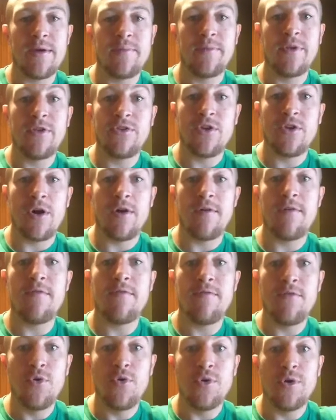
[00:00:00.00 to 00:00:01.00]
To start,
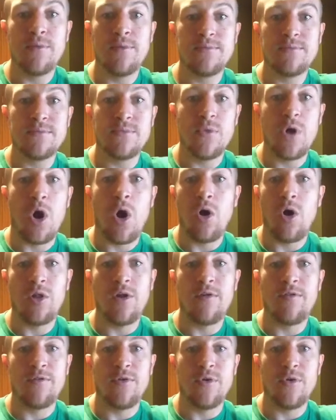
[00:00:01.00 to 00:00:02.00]
food. We all
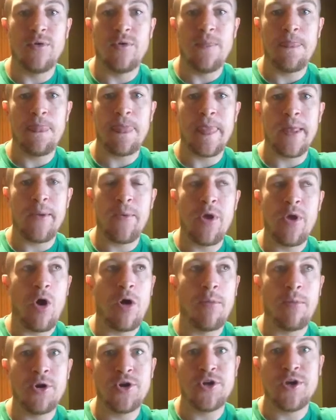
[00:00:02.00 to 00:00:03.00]
love food. We all
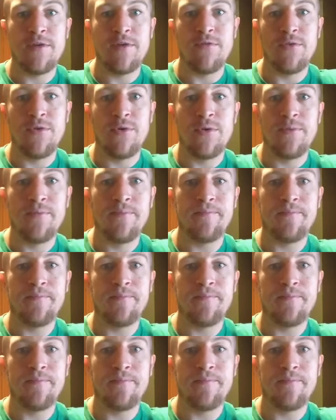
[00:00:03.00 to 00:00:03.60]
appreciate food.